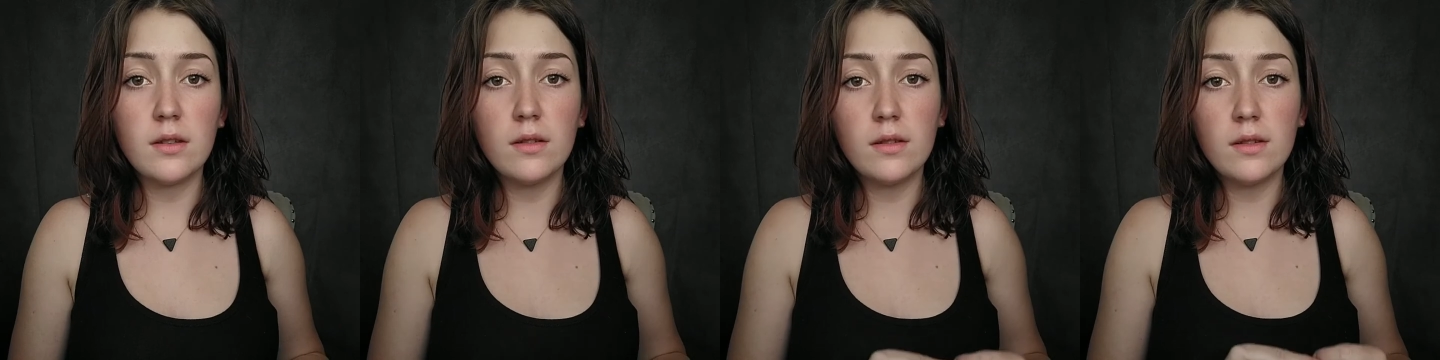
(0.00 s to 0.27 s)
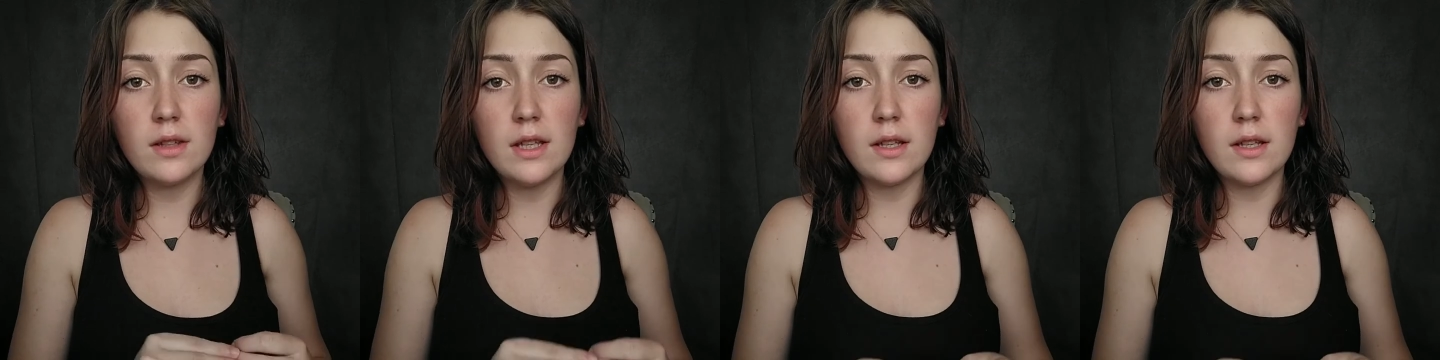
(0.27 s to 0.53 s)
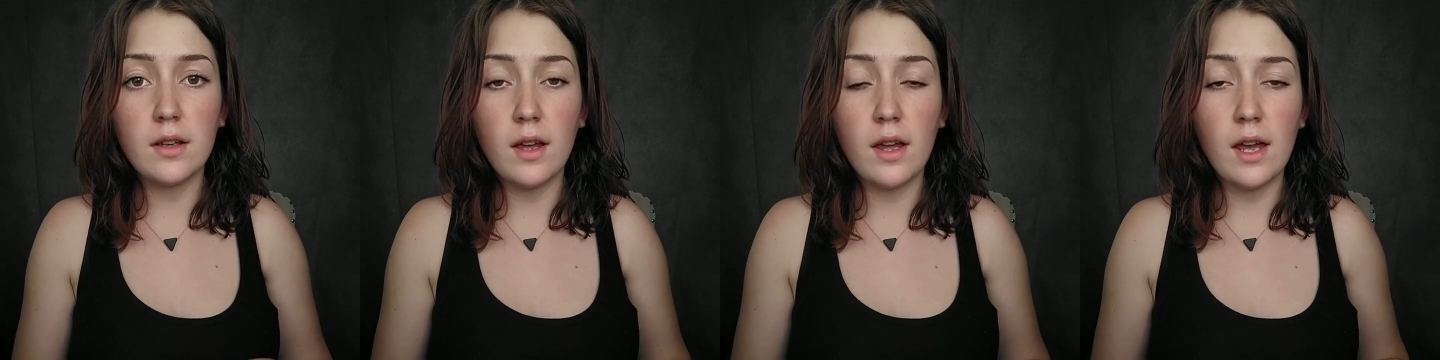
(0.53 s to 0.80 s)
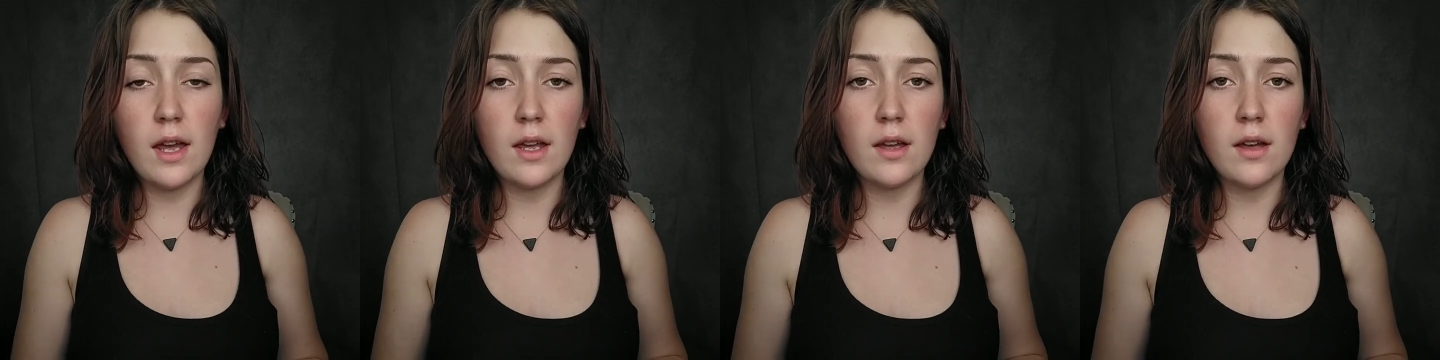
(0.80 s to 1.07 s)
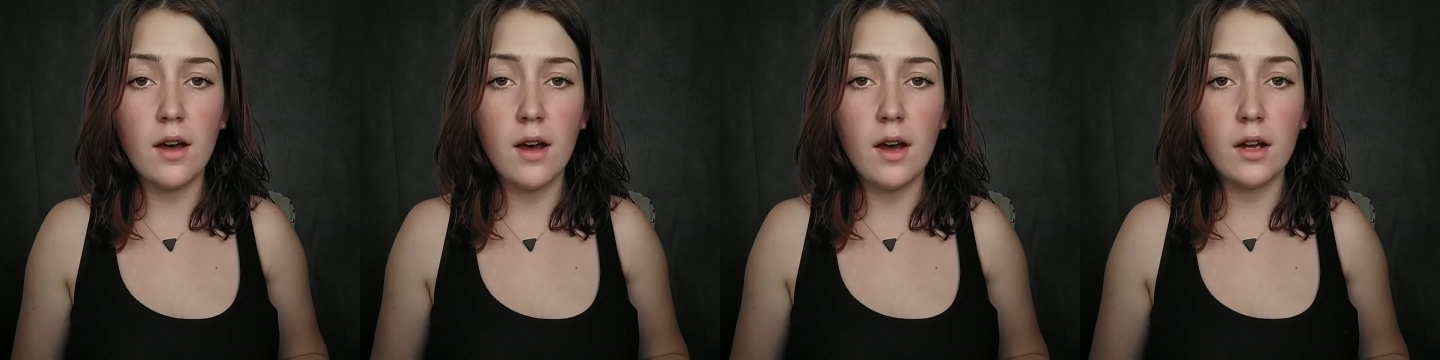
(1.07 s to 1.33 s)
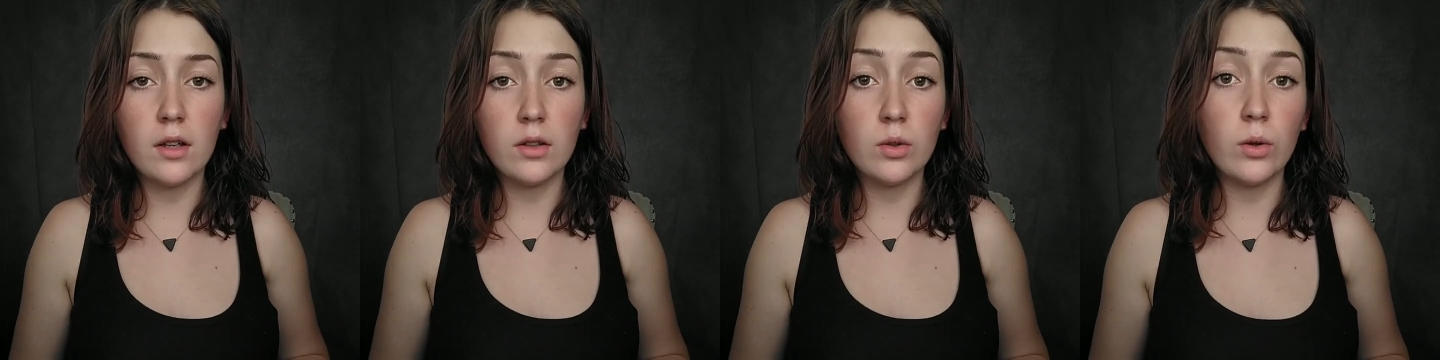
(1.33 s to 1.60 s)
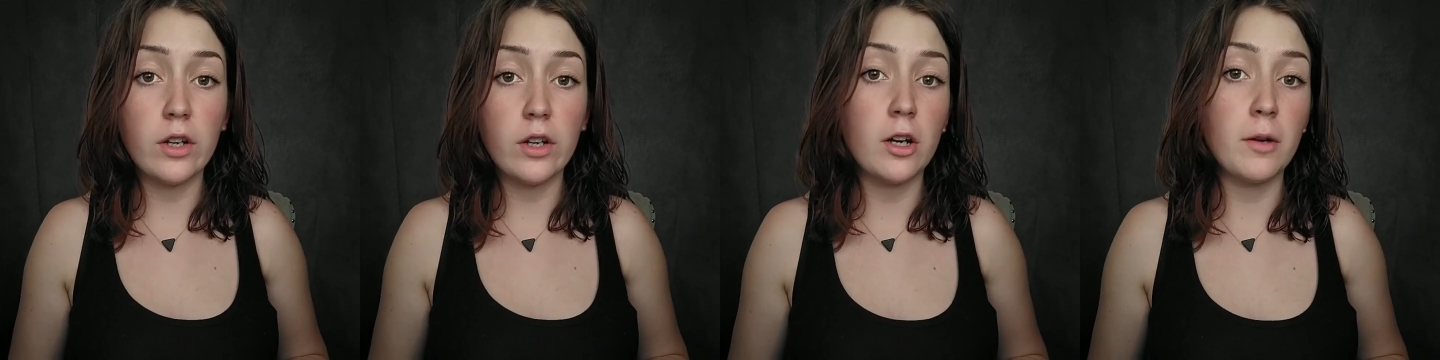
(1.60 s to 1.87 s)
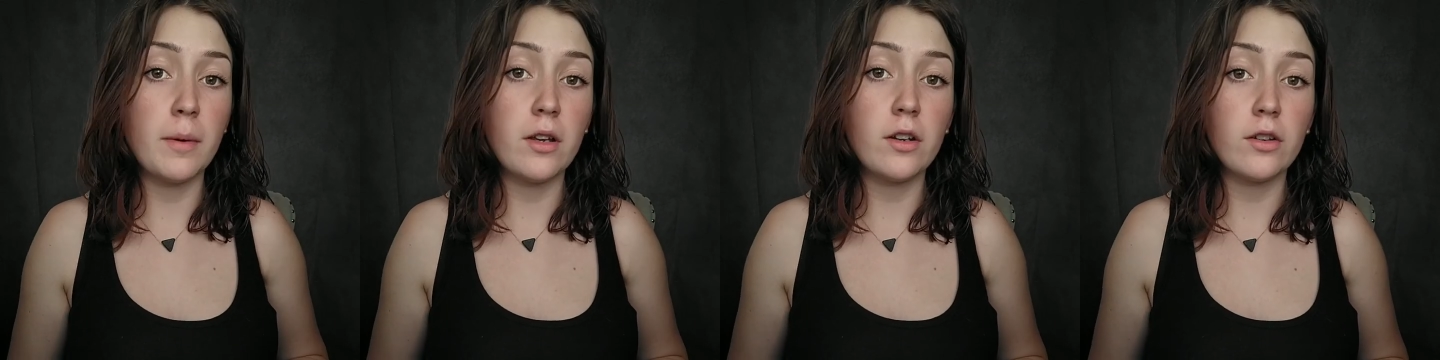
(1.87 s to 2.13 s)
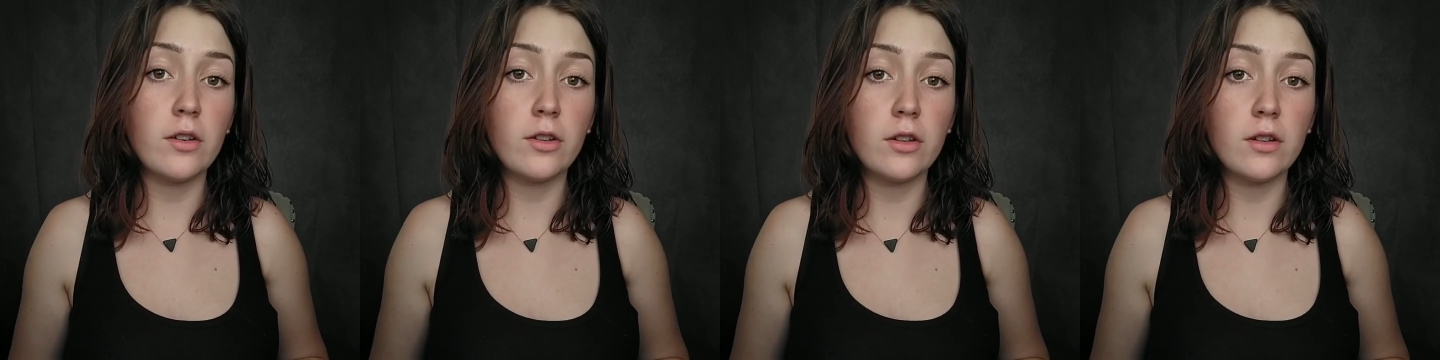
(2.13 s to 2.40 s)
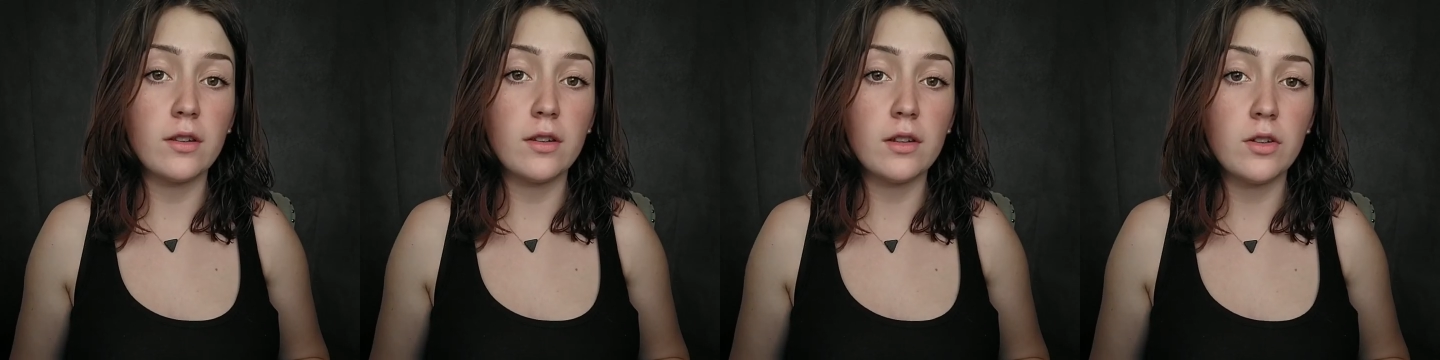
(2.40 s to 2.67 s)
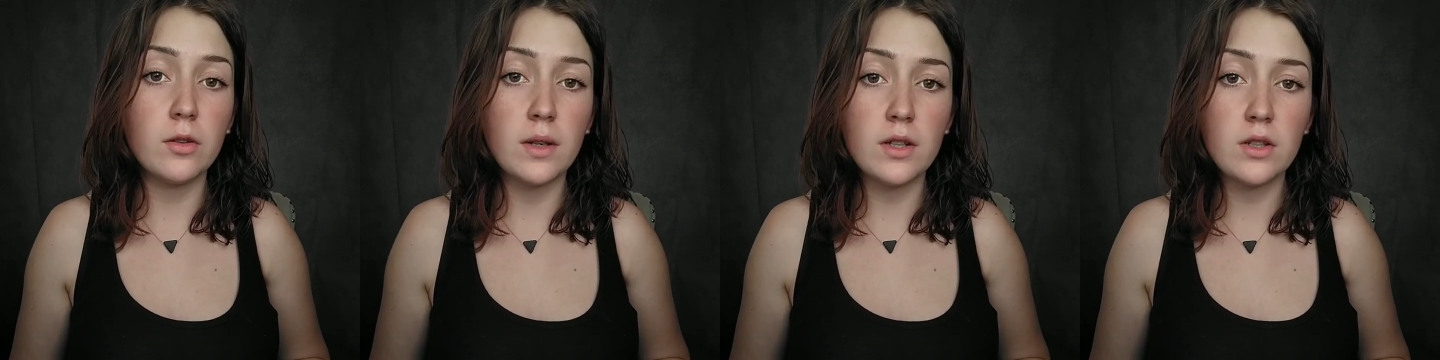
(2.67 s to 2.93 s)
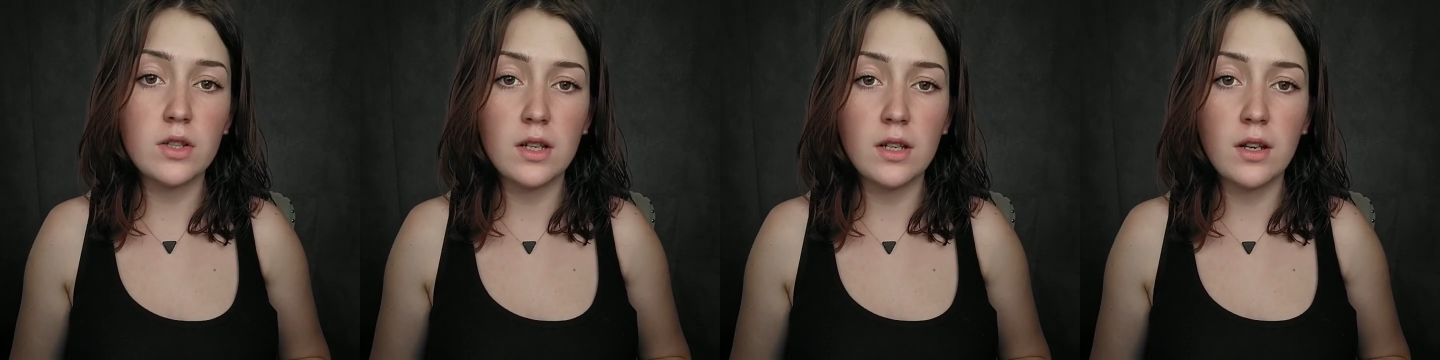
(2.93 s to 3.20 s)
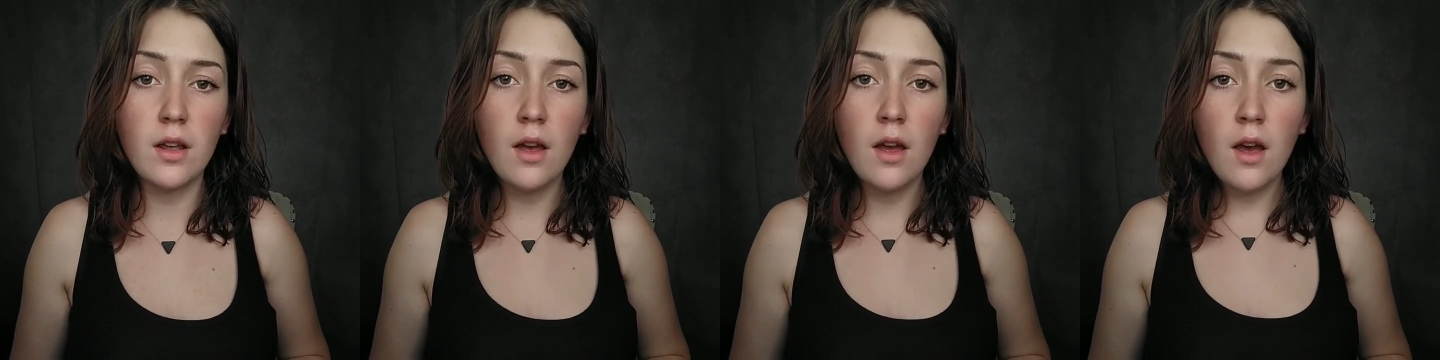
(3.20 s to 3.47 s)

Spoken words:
seek a lawyer about your certain situation.